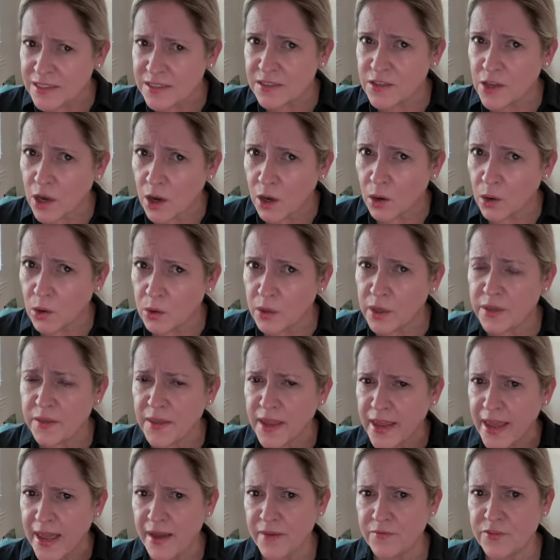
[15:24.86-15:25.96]
though they
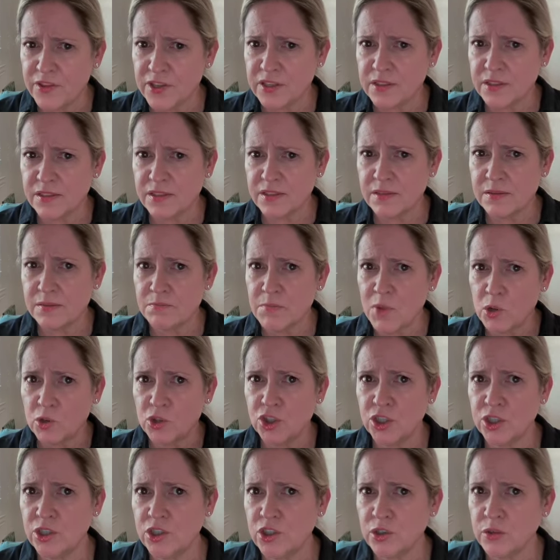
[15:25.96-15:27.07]
have this
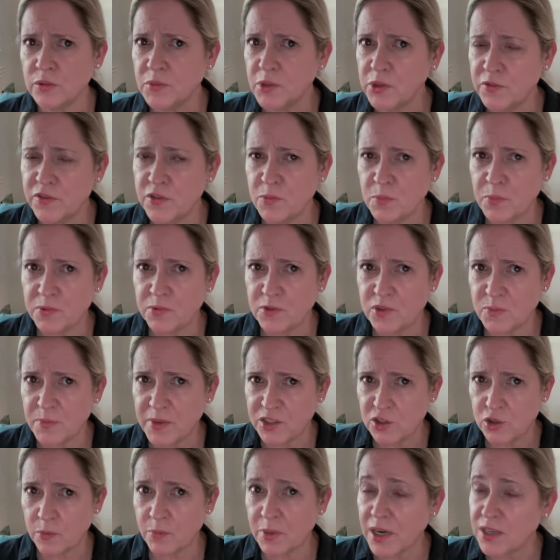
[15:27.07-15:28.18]
motion to remove the
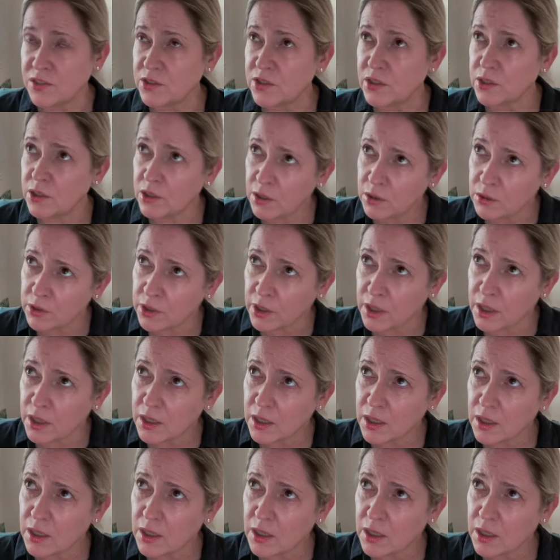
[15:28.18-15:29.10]
special prosecutor.